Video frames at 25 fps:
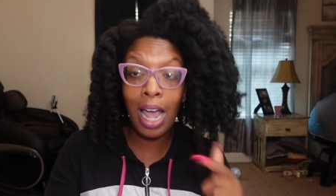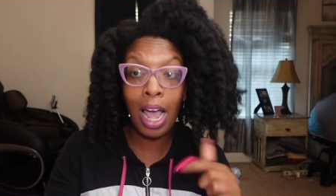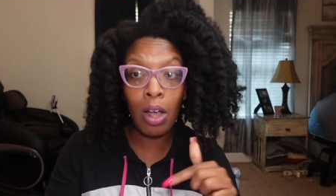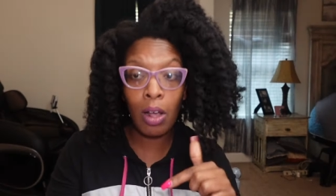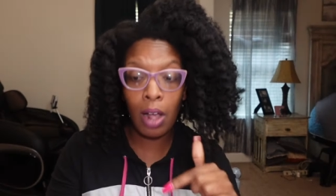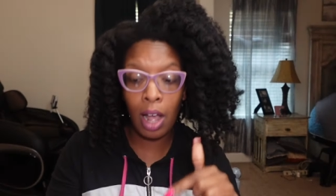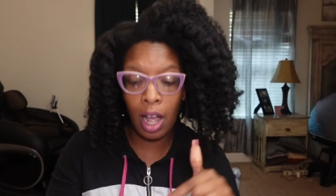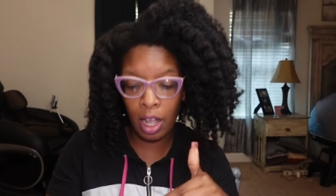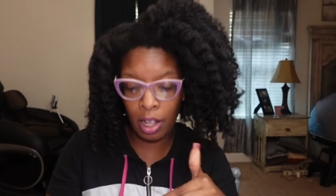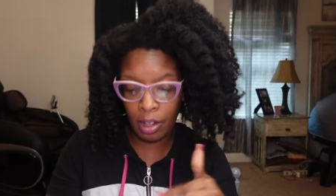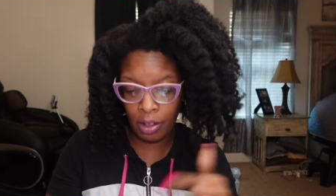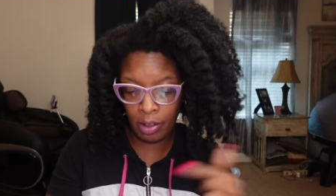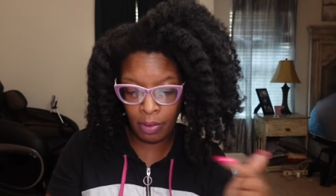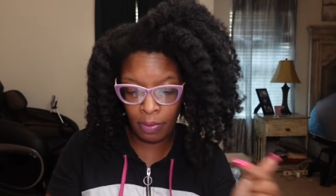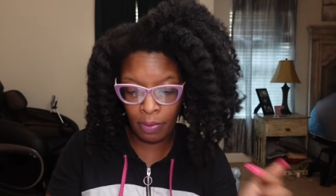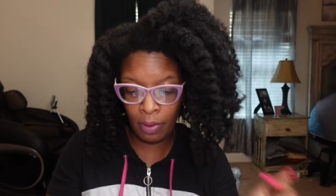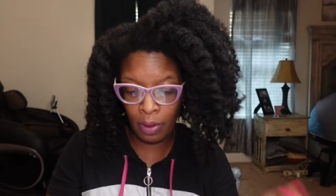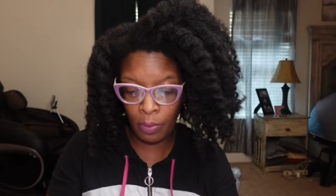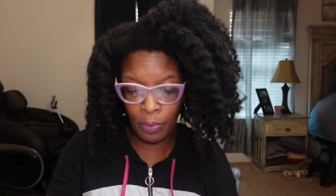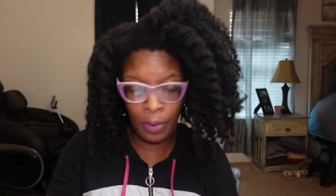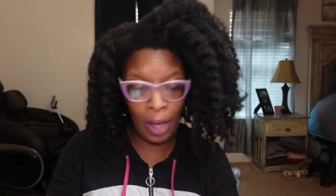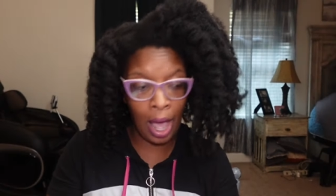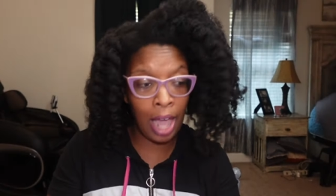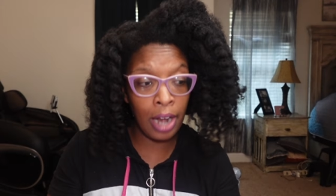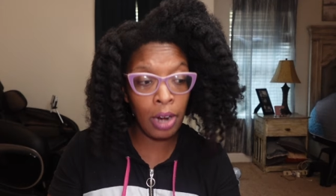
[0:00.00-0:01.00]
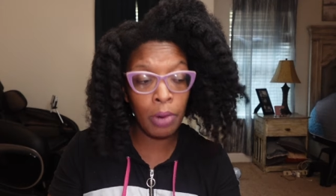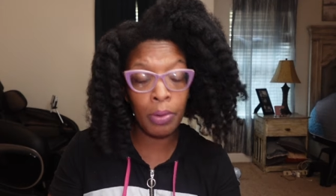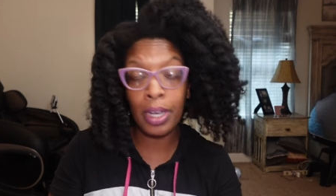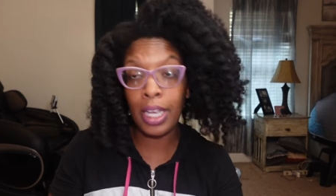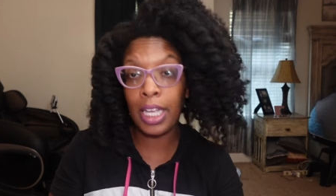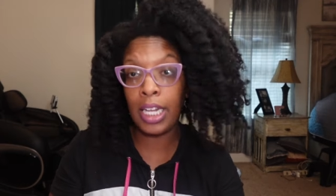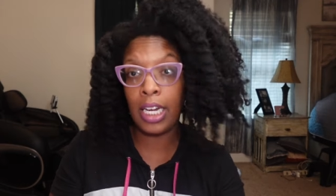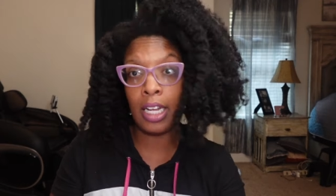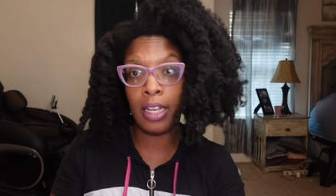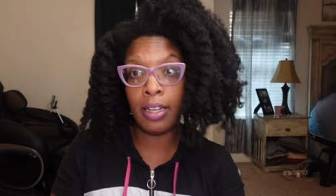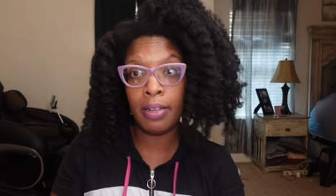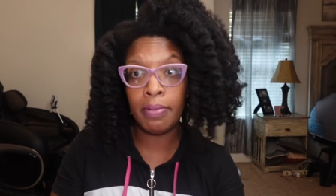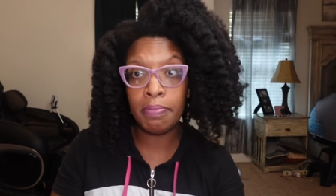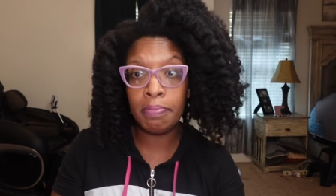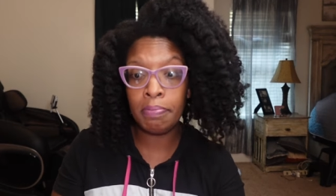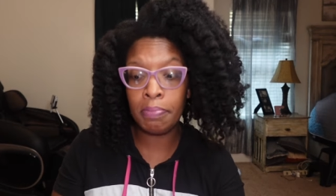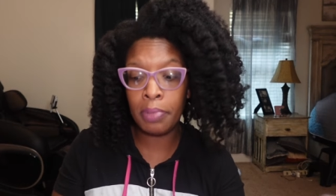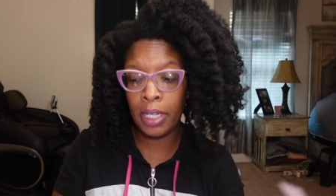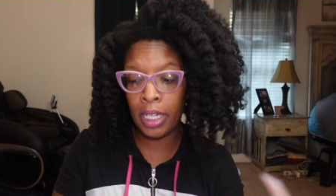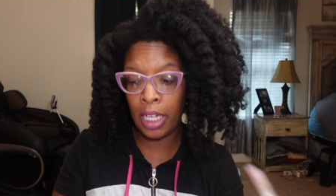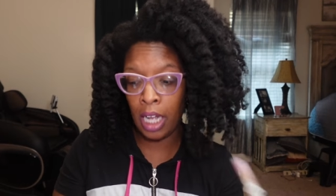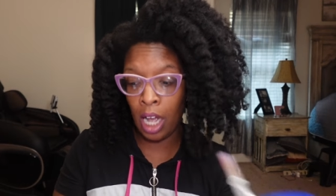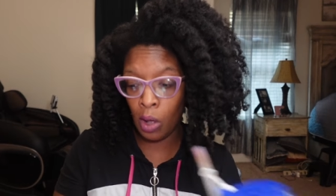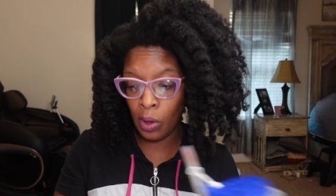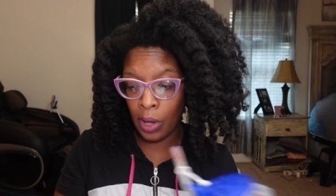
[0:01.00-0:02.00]
I, I don't get it,
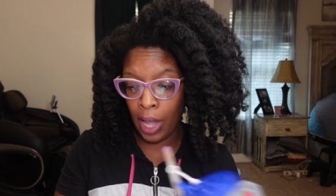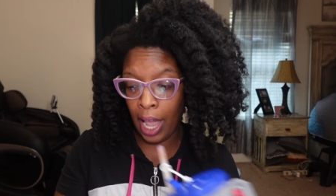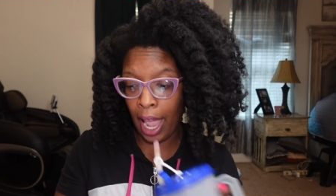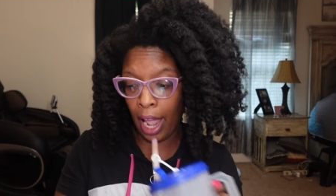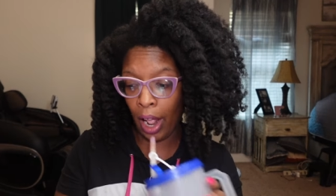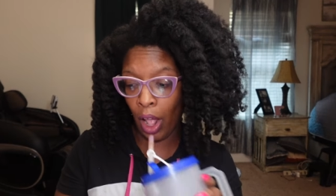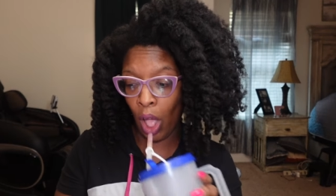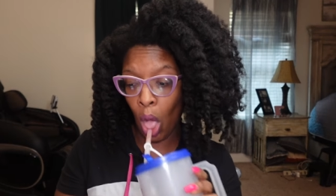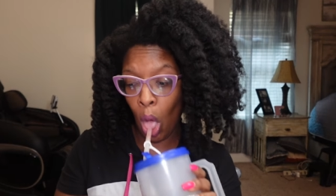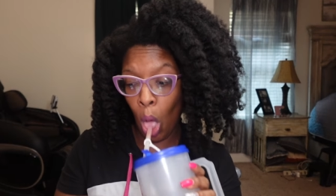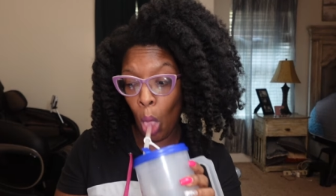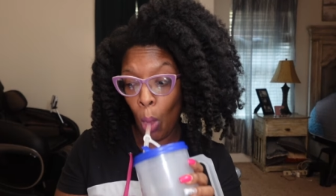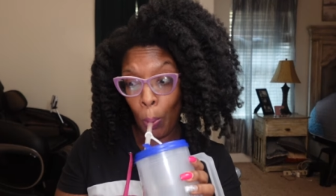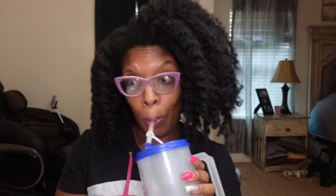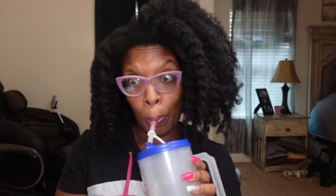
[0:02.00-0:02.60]
but okay.